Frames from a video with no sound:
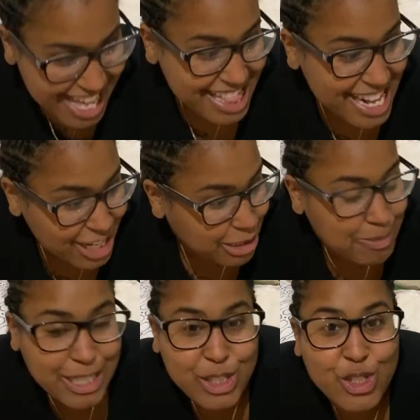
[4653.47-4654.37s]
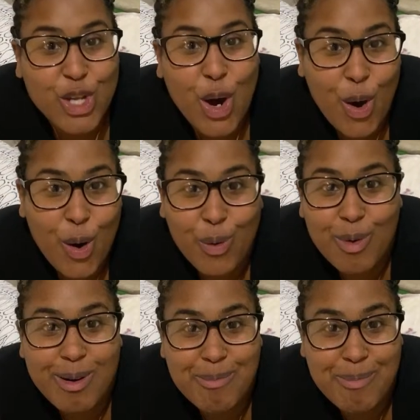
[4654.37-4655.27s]
there's been
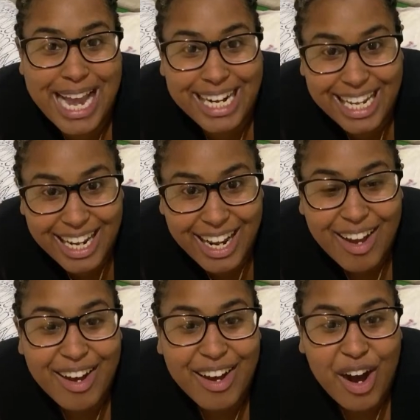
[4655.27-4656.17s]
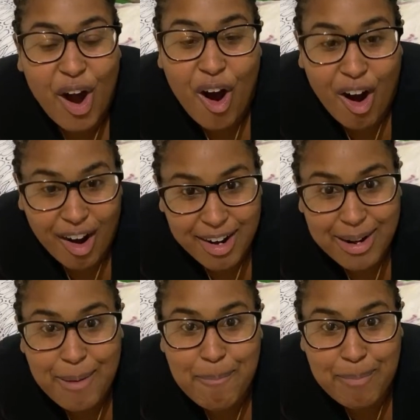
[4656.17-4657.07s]
so many
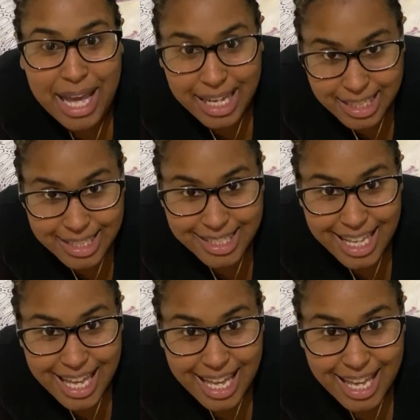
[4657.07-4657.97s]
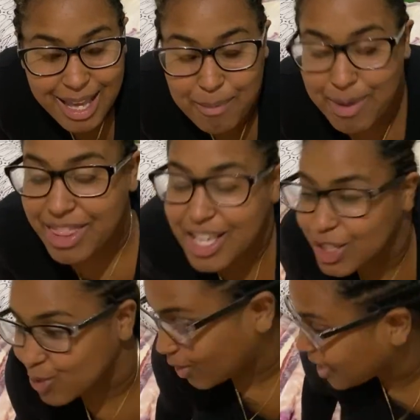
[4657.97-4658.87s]
hard beds, but
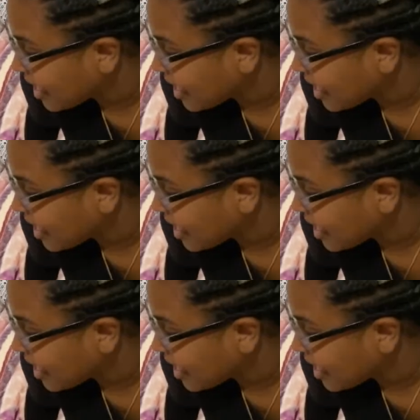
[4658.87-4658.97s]
this one